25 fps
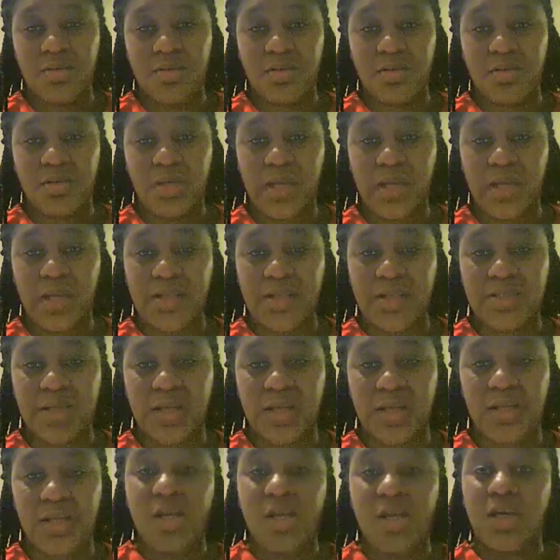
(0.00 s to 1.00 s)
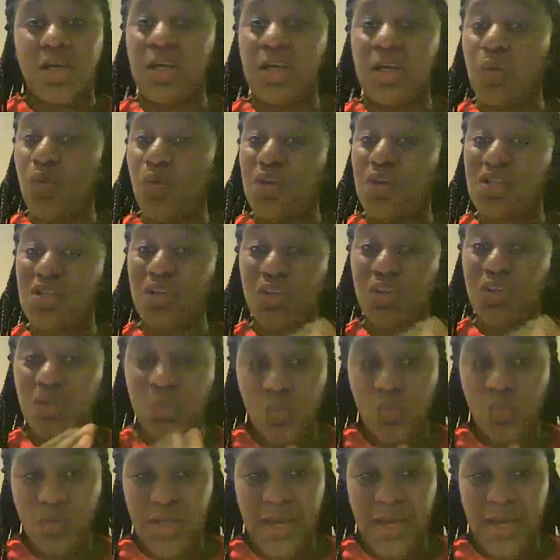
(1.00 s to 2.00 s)
You understand? It wasn't you
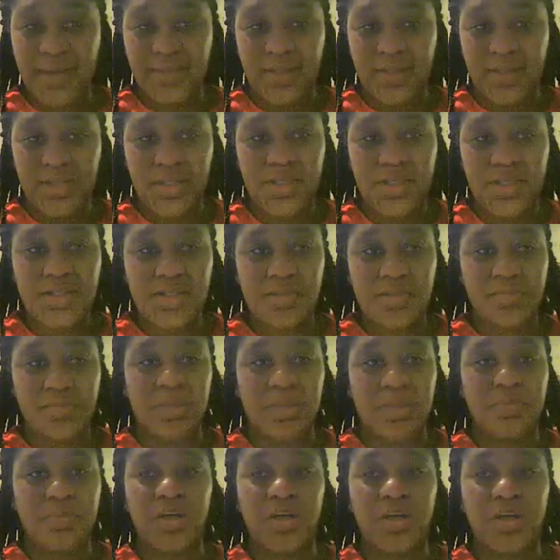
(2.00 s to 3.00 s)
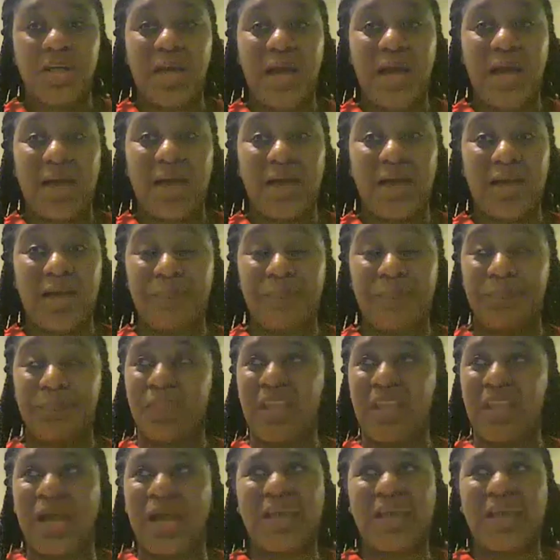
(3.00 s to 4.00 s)
that did this to me, but
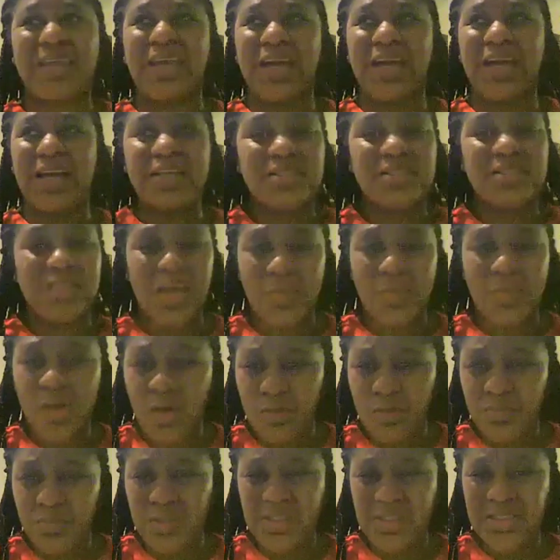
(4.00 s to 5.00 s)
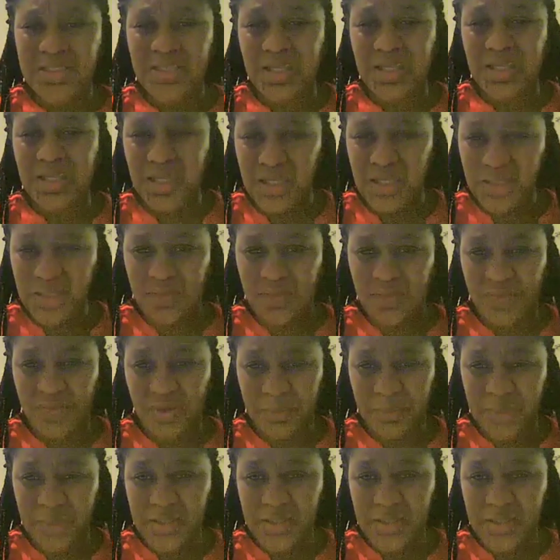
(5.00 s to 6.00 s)
I can't say I'm completely healed from
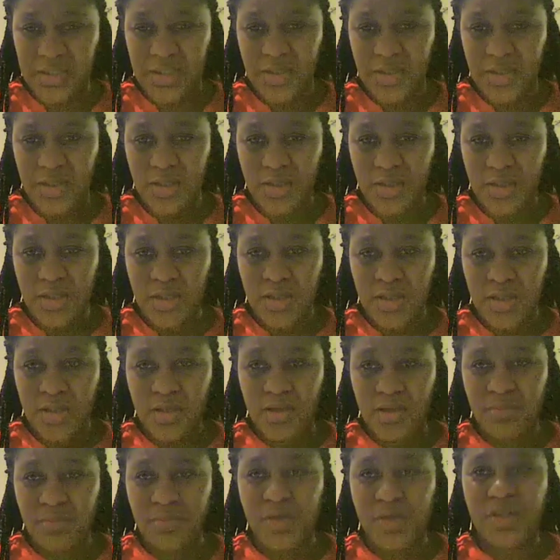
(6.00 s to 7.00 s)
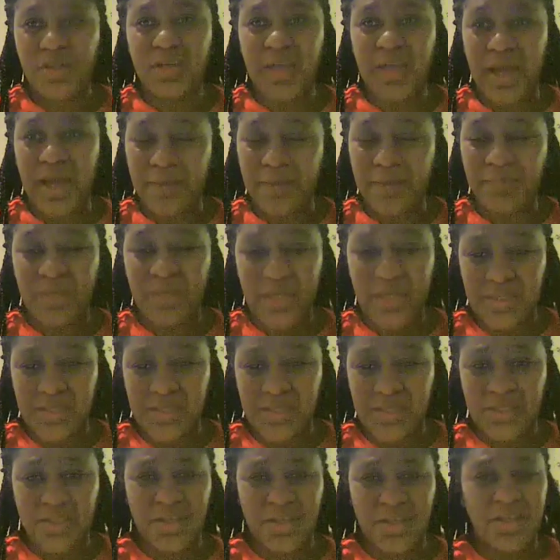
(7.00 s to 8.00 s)
it, but I'm getting
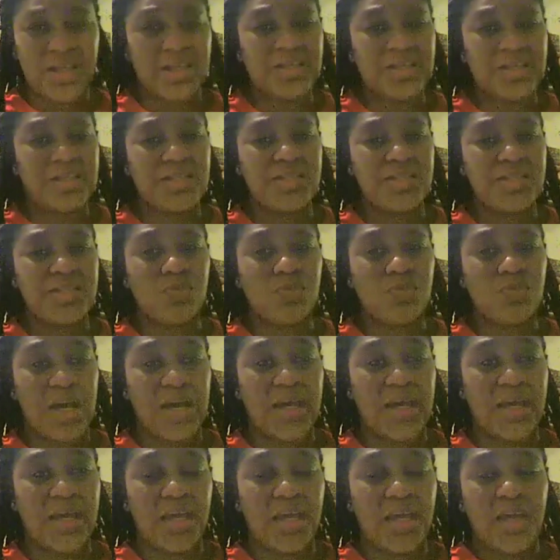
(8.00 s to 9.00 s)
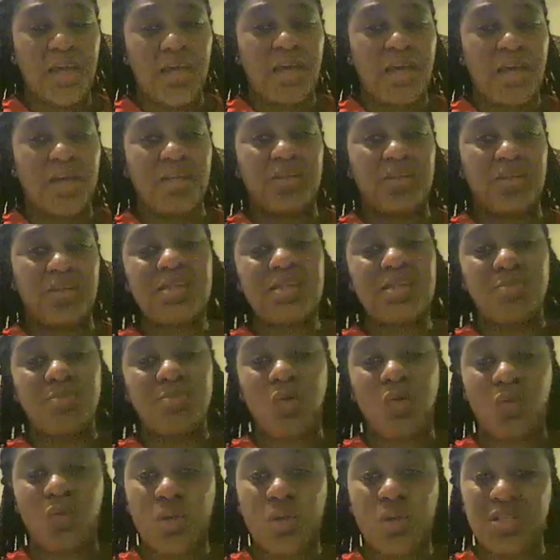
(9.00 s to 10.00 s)
there. And this is why this book
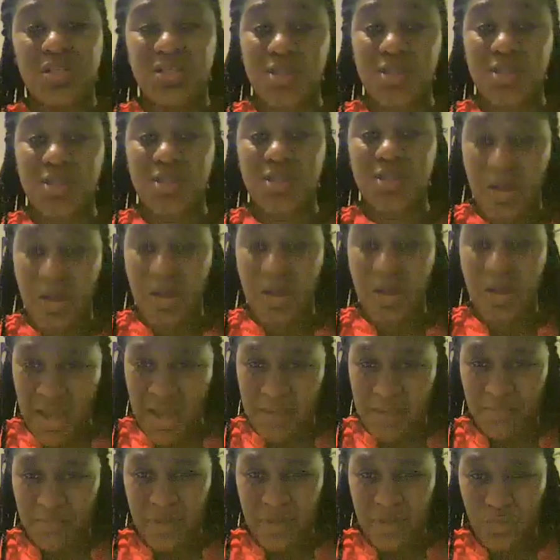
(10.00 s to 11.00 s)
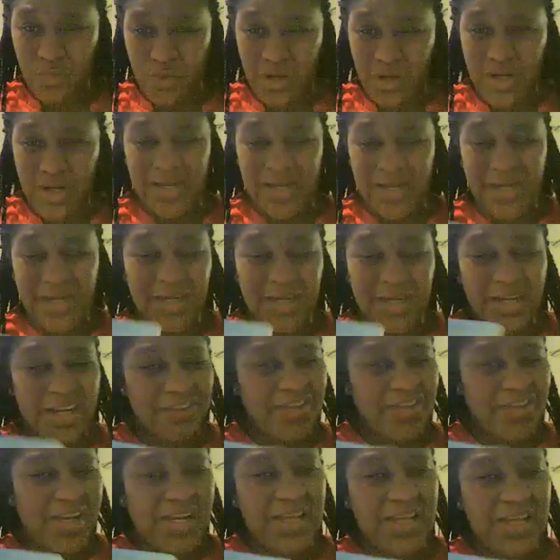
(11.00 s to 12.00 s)
was not my memoir. And then I
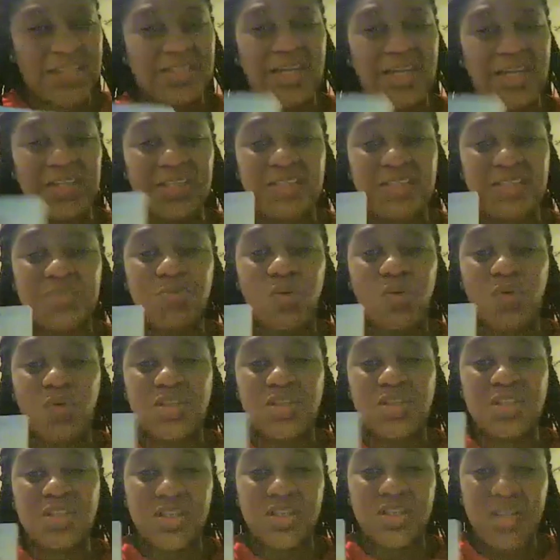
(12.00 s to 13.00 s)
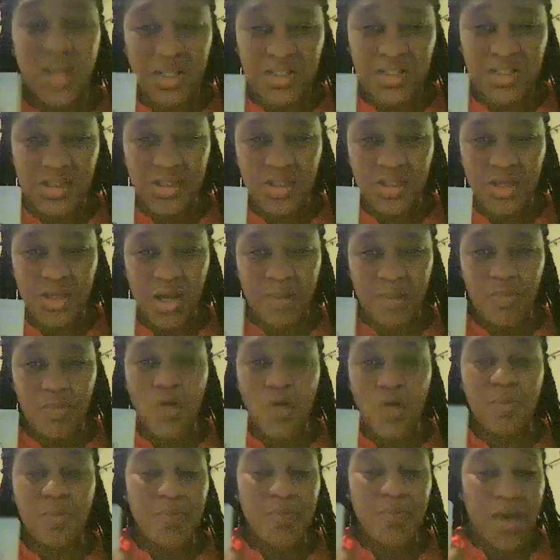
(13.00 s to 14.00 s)
realized that this book was not about
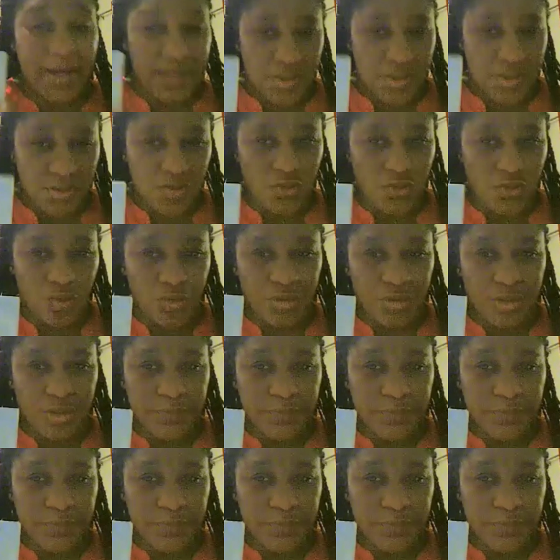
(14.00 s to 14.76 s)
my story.